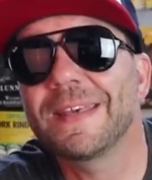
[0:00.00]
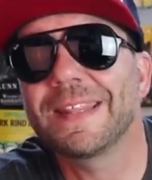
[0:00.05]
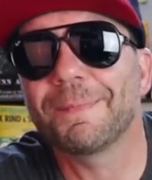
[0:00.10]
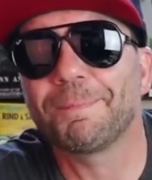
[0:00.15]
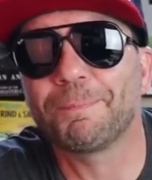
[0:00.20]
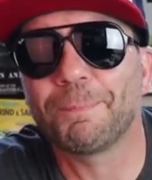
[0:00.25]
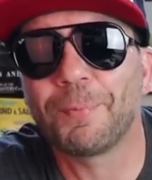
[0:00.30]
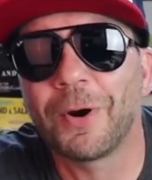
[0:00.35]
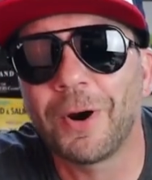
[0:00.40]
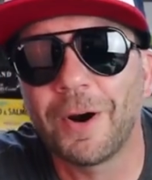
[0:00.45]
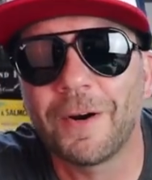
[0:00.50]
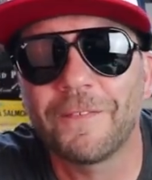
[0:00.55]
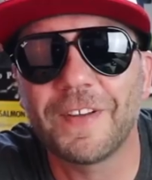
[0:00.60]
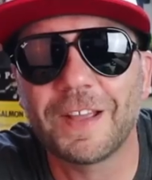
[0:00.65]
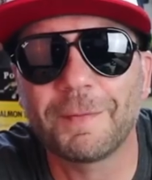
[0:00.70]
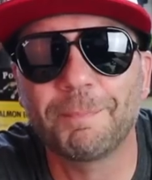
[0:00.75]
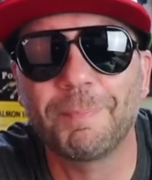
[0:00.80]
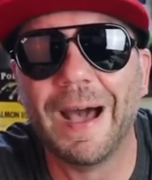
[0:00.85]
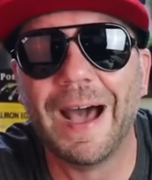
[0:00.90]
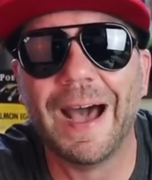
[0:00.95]
be the
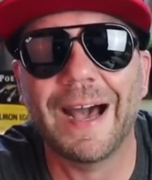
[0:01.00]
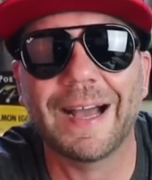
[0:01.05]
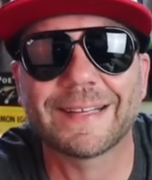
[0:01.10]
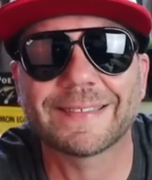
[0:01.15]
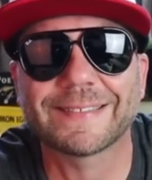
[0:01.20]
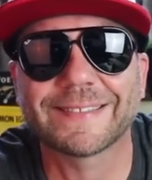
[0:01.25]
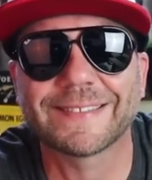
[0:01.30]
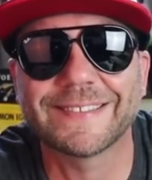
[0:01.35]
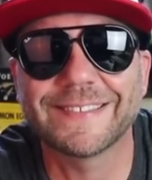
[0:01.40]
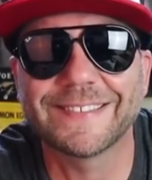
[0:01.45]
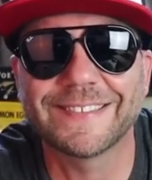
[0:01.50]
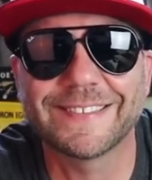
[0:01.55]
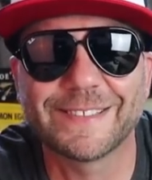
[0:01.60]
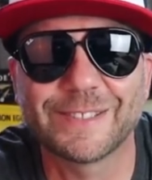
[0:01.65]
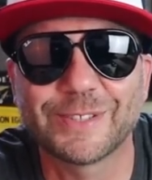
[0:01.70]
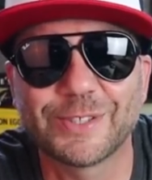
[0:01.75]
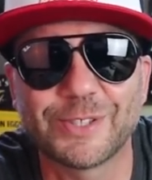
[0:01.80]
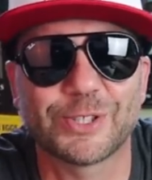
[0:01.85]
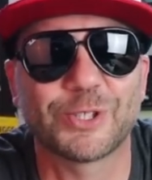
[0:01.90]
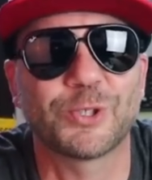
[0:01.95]
perfect box
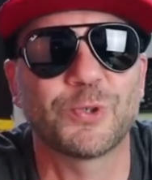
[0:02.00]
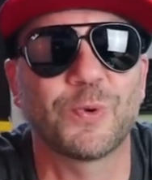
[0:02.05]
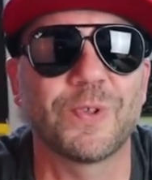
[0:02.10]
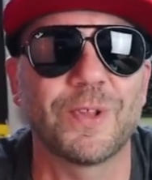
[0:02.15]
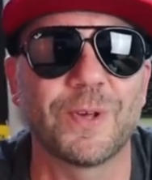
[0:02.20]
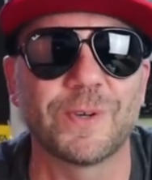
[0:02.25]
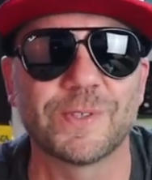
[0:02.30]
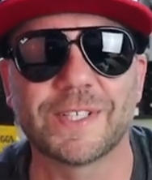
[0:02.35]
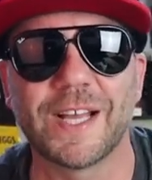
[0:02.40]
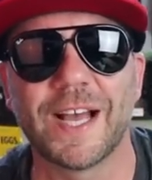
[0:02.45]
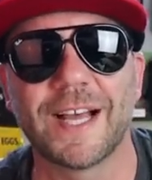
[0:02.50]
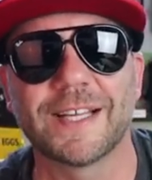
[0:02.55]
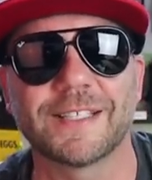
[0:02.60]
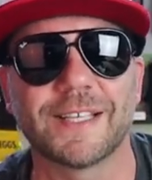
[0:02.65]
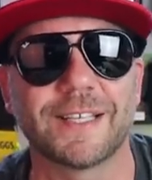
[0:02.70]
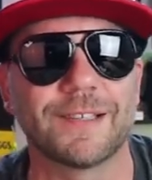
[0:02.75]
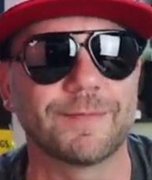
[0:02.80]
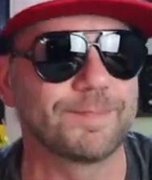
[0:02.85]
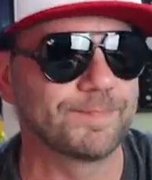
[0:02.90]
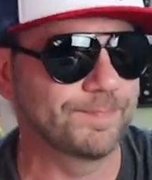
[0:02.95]
to store those guys
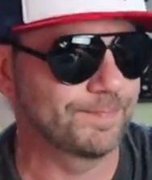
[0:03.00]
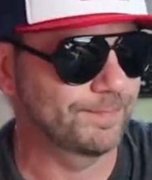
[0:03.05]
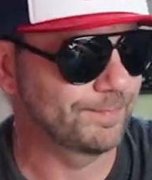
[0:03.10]
in.